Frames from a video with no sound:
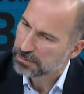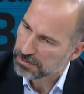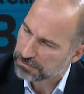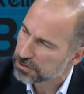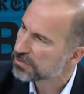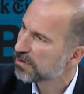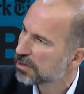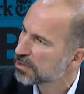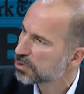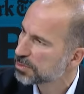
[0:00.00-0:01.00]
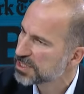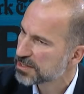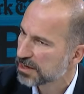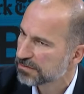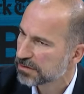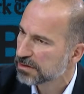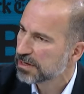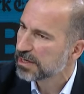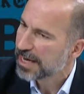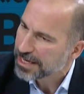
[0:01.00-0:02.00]
But first of all, it will be safer,
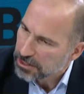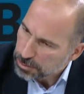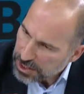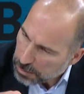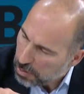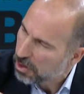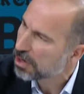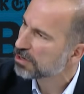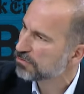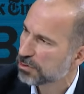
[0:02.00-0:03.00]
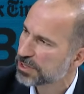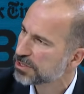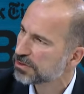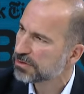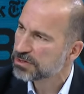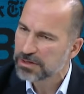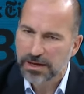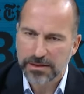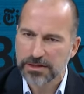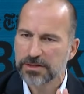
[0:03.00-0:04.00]
and it'll be a part of what we do. There's
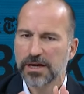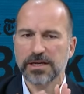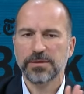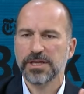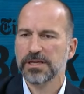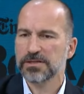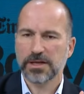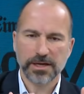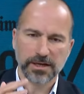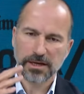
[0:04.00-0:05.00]
not going to be this, like,